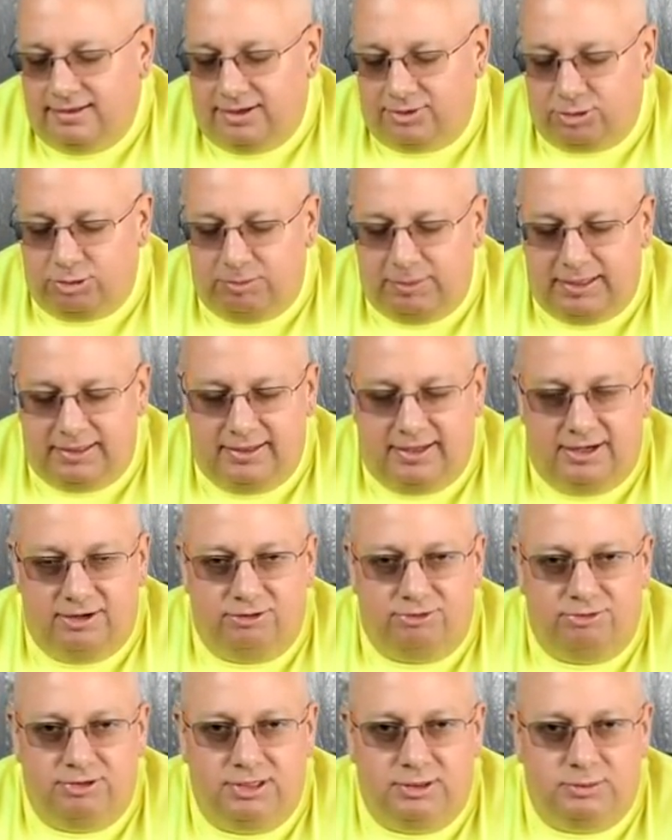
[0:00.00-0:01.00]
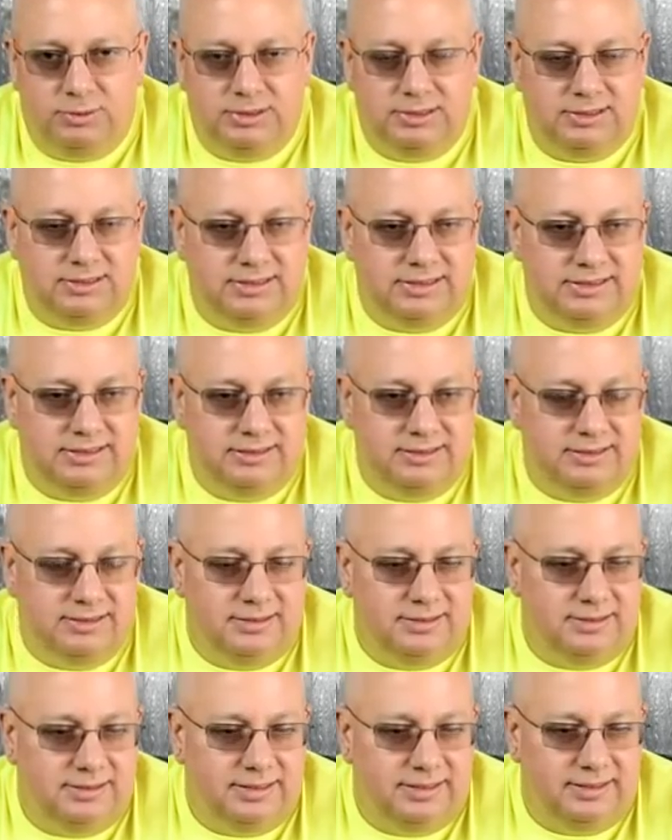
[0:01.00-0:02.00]
electromagnetic frequencies
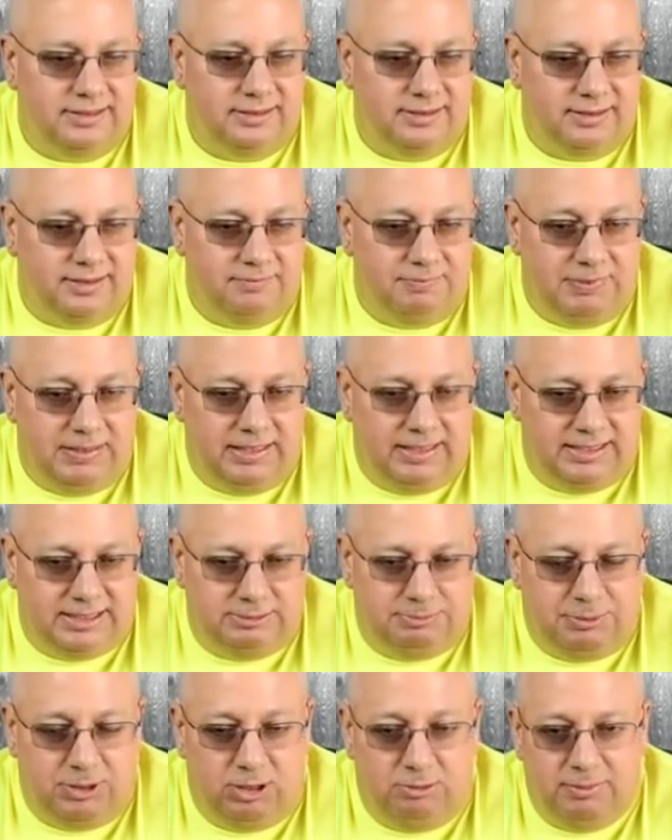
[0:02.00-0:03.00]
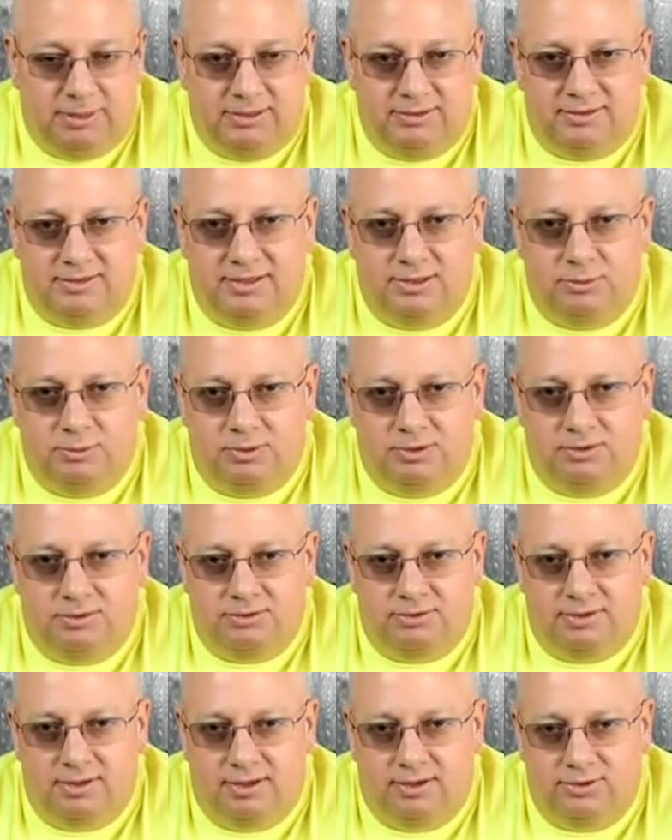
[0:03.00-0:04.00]
and uh, experimenting
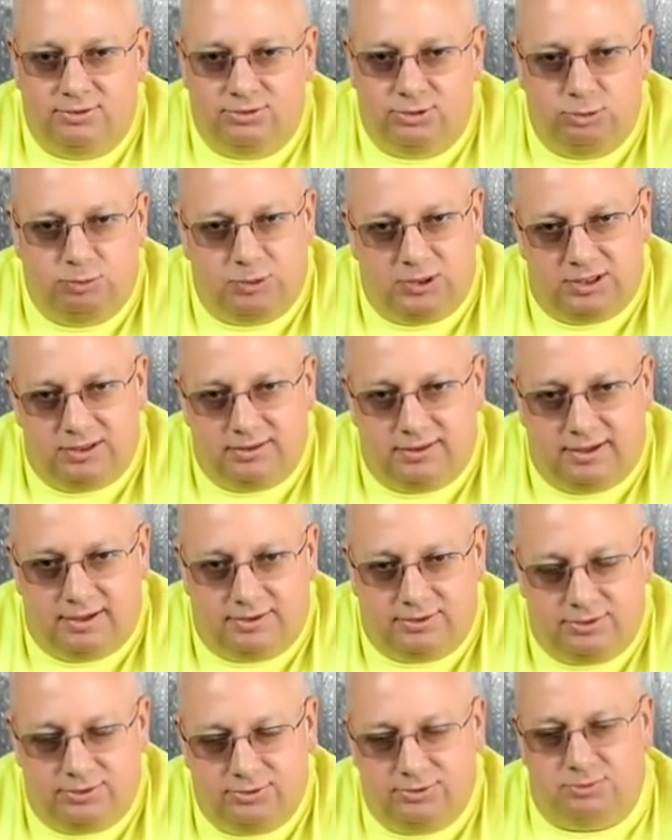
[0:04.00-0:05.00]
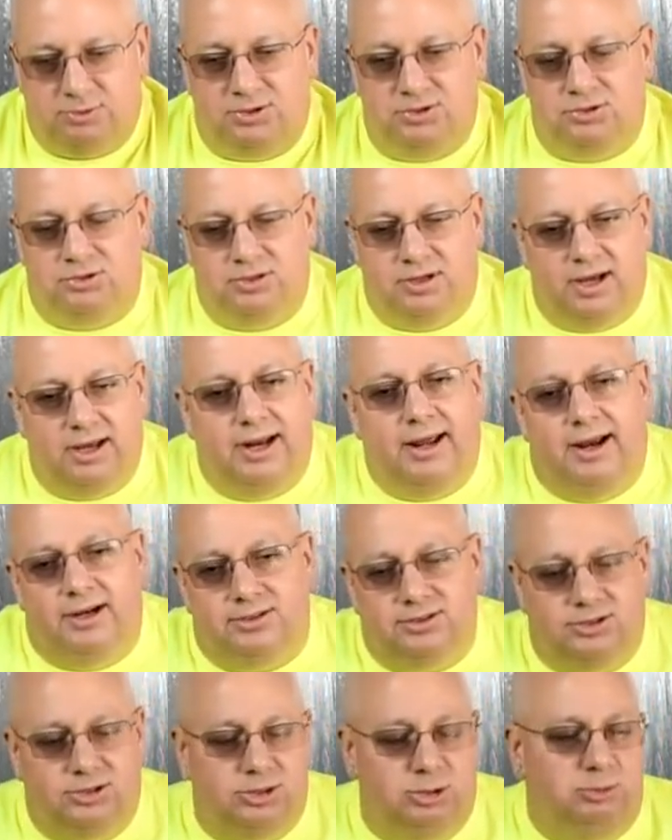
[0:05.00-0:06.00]
with uh, superconductors, which are not
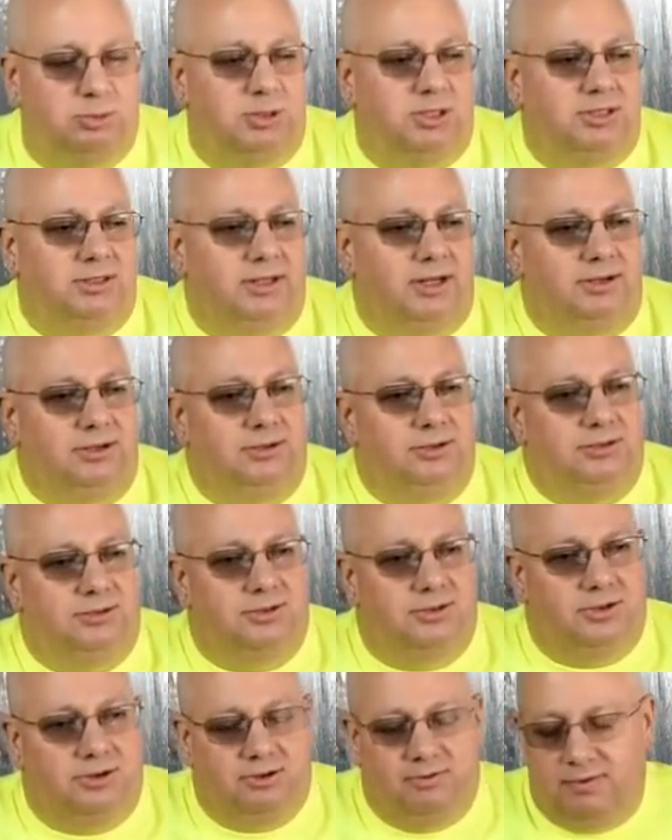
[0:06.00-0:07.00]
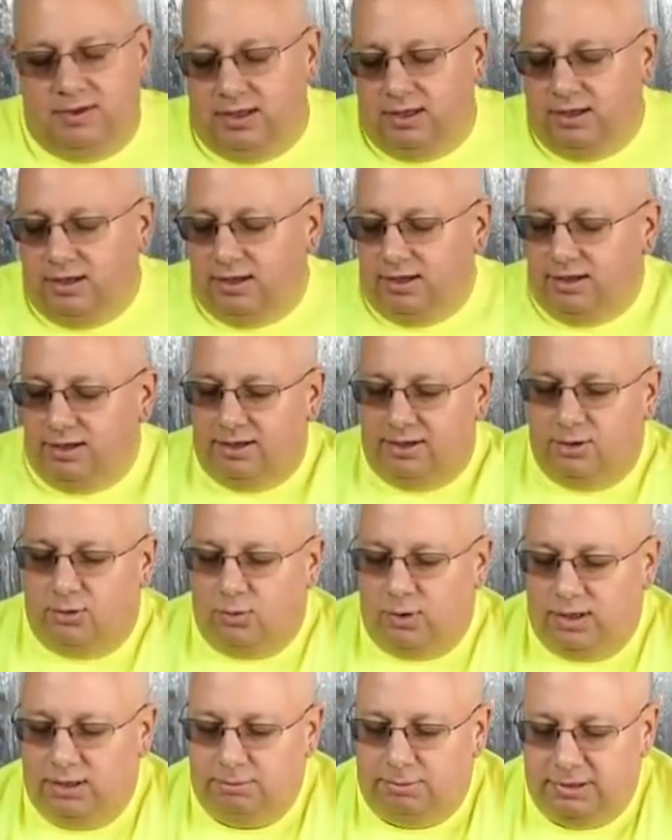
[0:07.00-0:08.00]
actually superconductors. They're
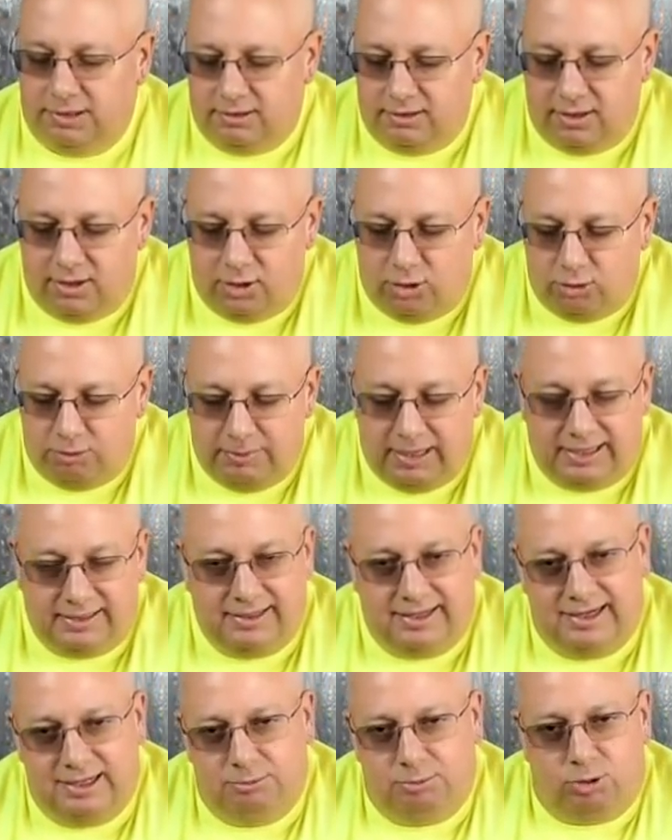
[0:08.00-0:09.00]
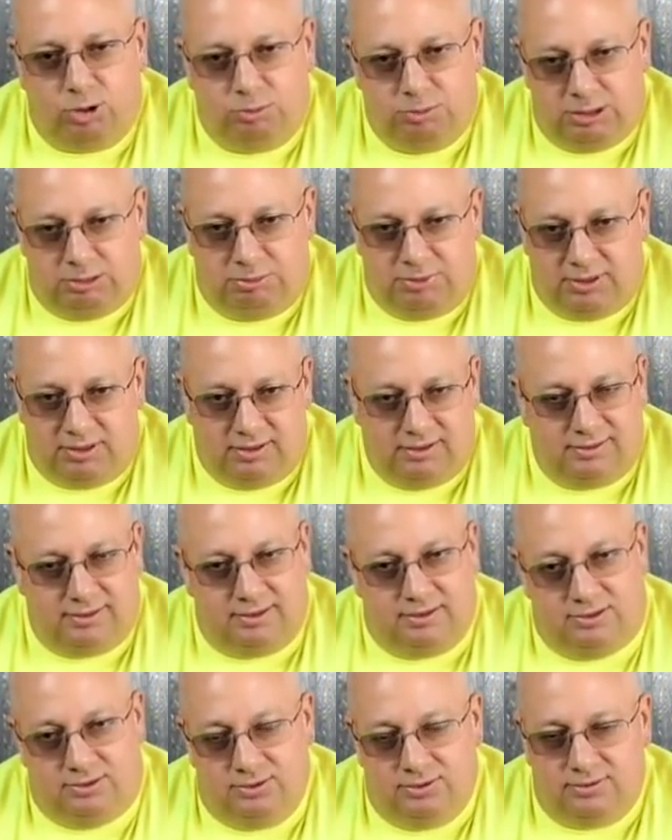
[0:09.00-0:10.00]
incredibly low magnetic
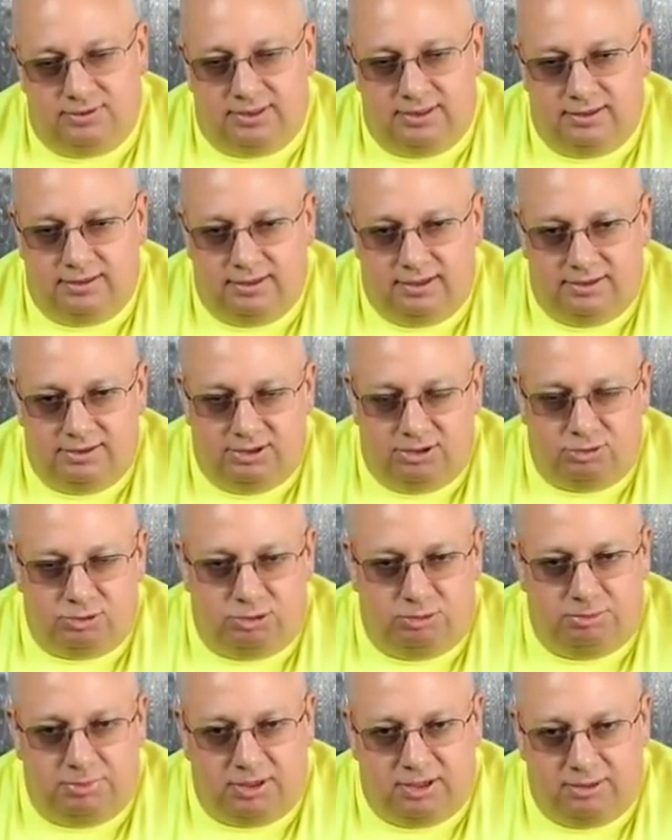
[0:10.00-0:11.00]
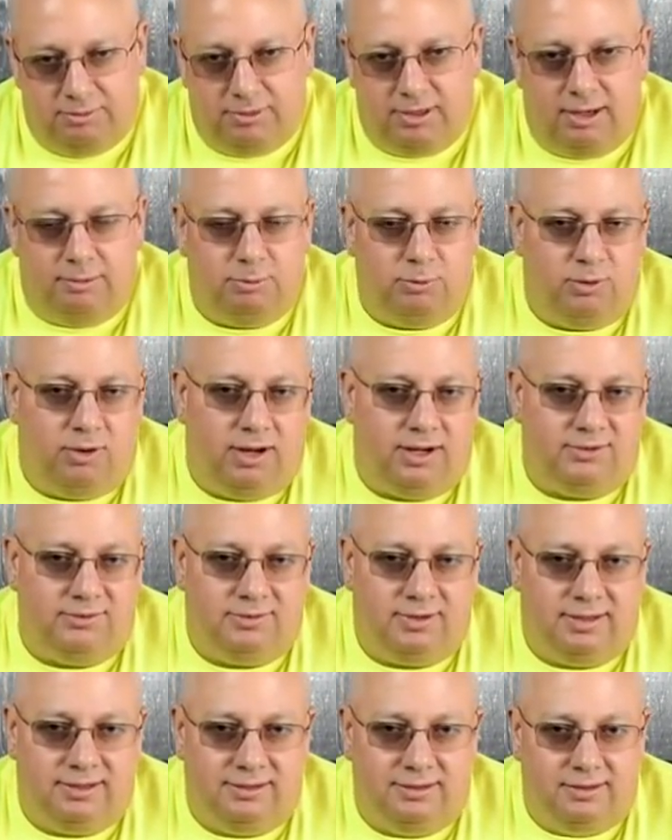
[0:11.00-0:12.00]
permeability using uh, yttrium barium copper
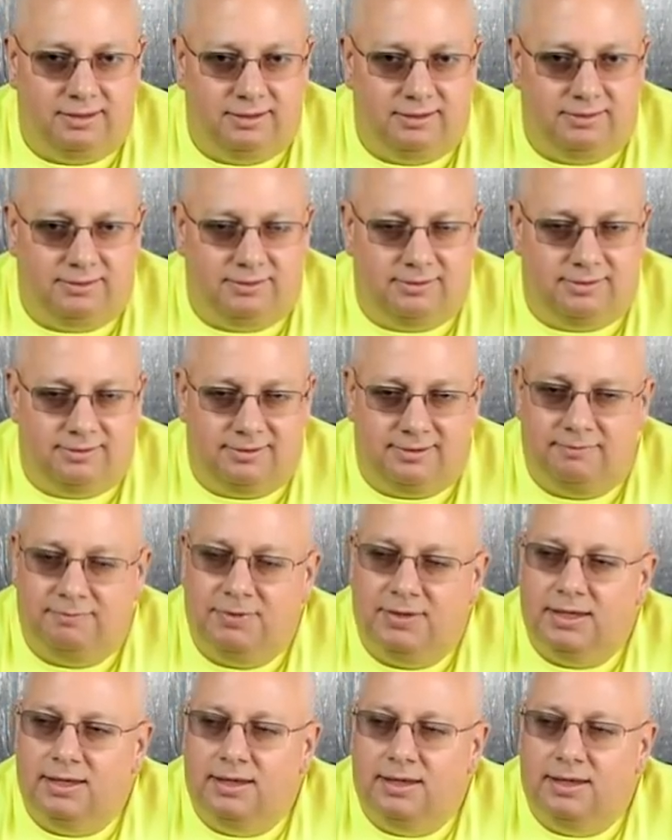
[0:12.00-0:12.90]
oxide disks